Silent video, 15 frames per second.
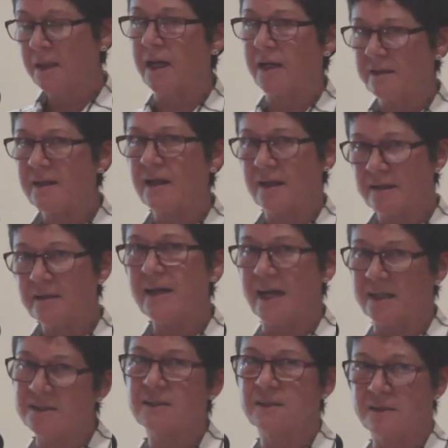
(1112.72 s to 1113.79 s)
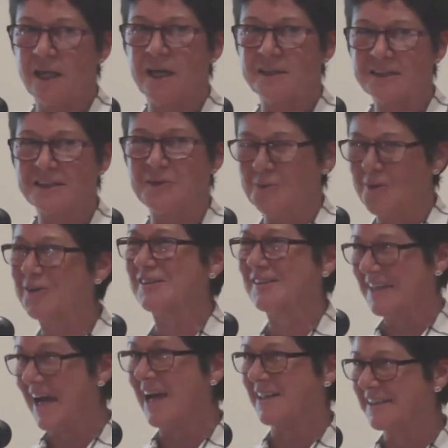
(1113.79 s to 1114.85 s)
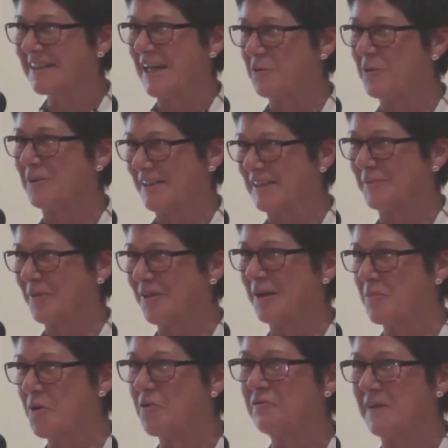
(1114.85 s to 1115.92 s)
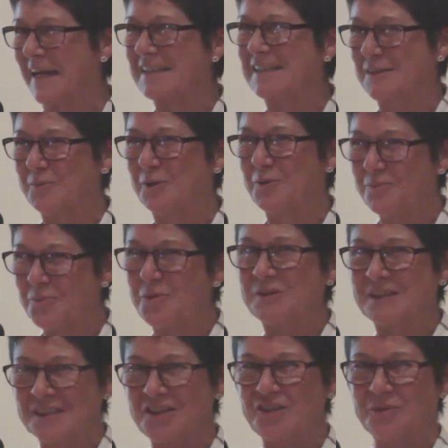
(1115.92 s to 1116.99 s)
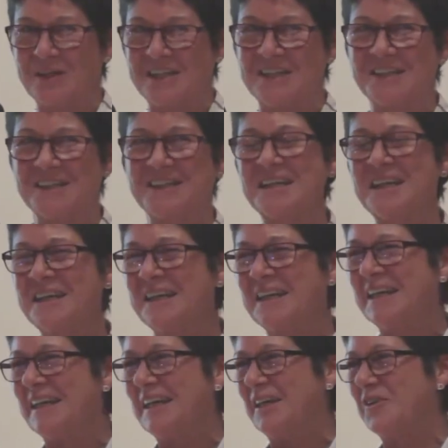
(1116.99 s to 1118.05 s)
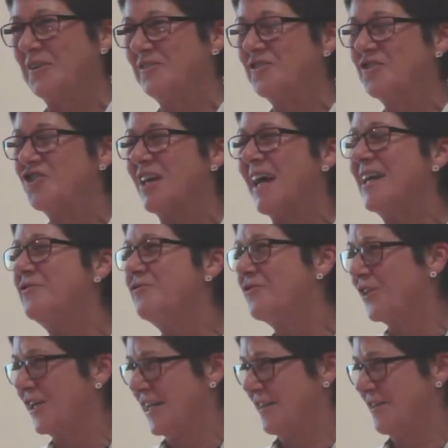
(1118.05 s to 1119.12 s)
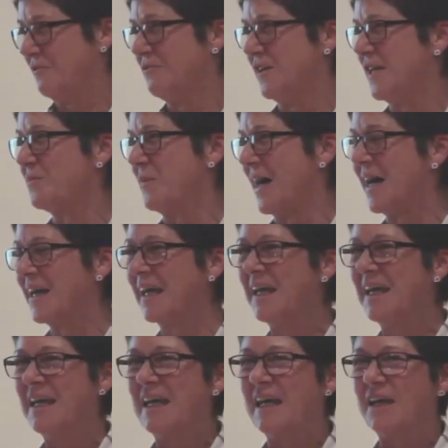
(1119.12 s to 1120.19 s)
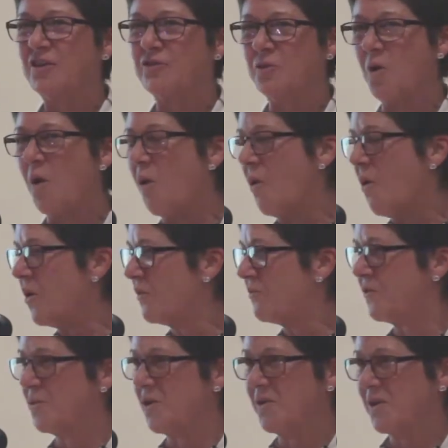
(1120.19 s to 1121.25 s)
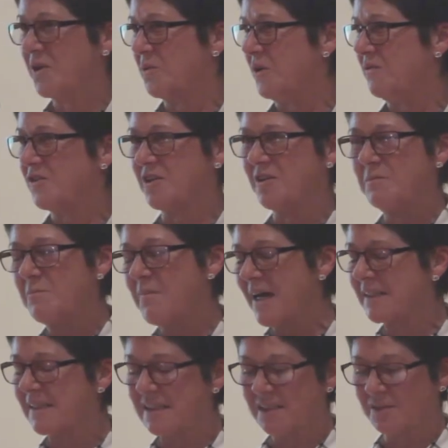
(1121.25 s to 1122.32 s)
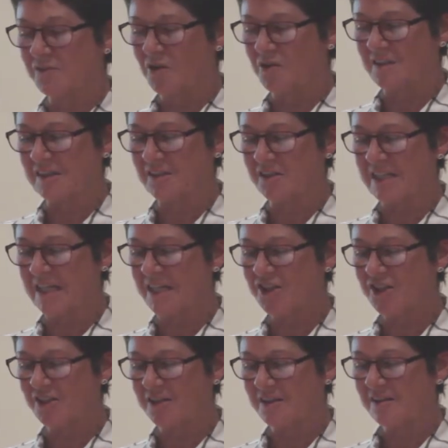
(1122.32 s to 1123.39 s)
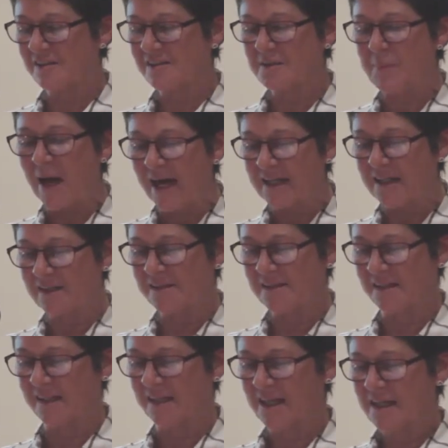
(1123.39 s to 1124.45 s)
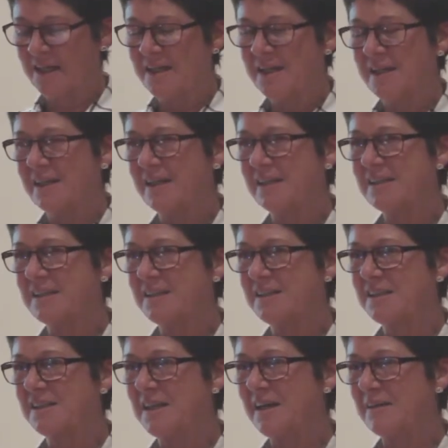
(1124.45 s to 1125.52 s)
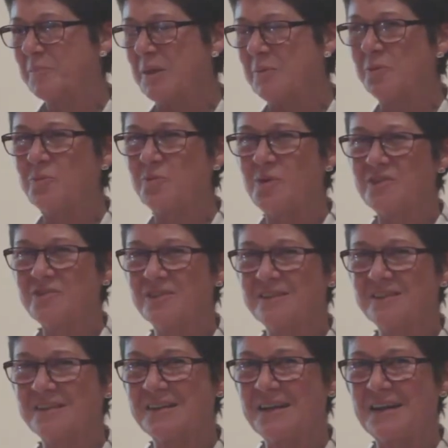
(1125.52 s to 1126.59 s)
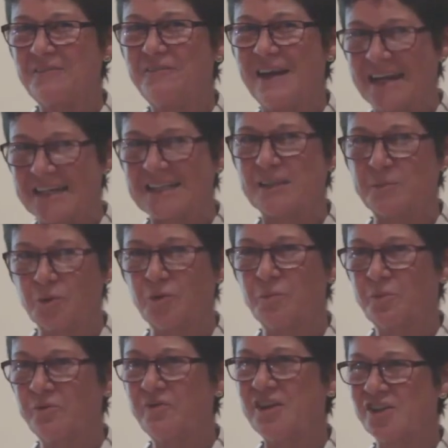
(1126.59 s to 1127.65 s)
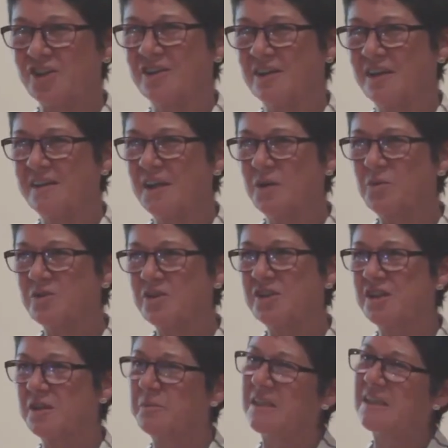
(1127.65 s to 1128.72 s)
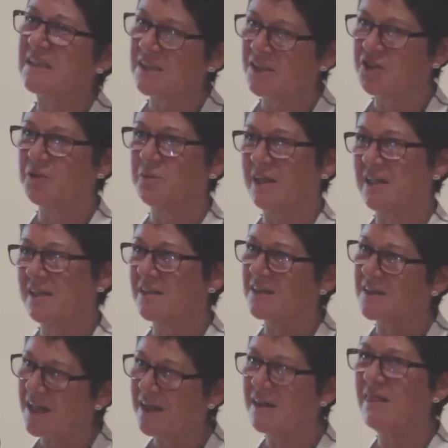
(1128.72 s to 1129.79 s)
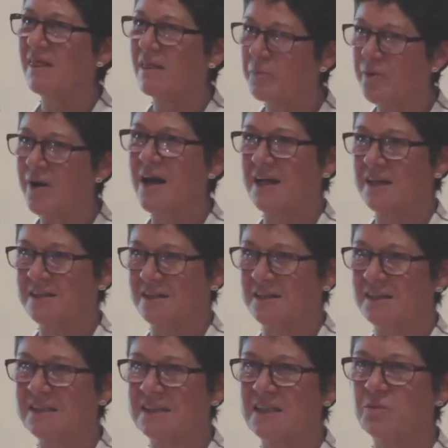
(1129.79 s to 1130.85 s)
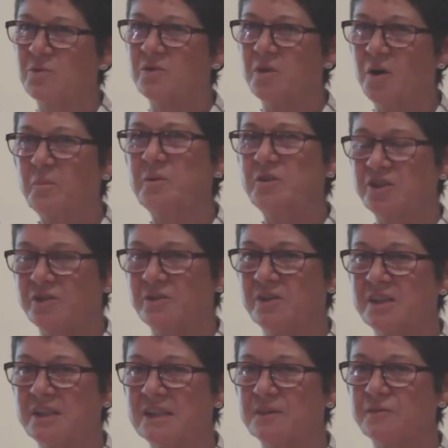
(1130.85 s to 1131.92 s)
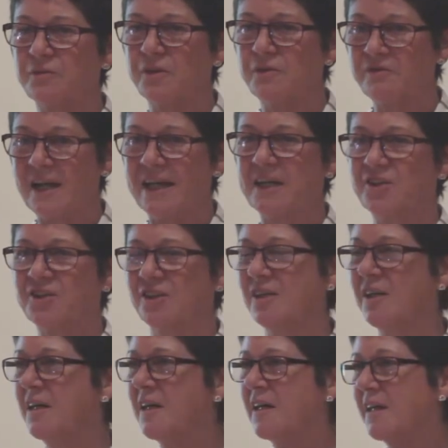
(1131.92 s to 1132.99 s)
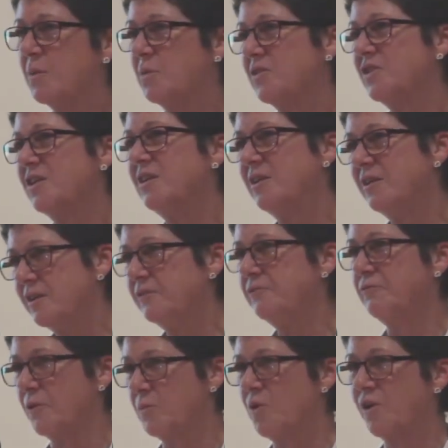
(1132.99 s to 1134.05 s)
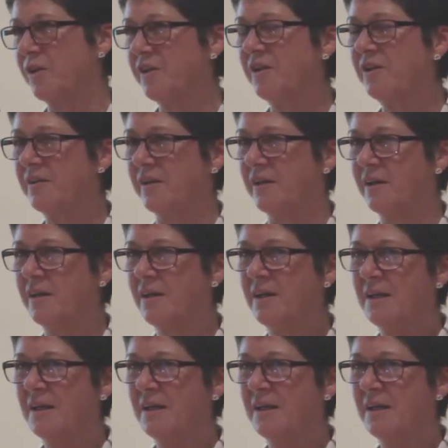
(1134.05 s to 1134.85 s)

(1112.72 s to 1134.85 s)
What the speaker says: And yes, the answer was yes, I want something more flexible and more situated. You know, generally the feedback through all of the work that we've done, masses of consultation and piloting, is that people want flexible provision and they want it to be situated in the practice. They want opportunities for reflection. They want to learn from one another.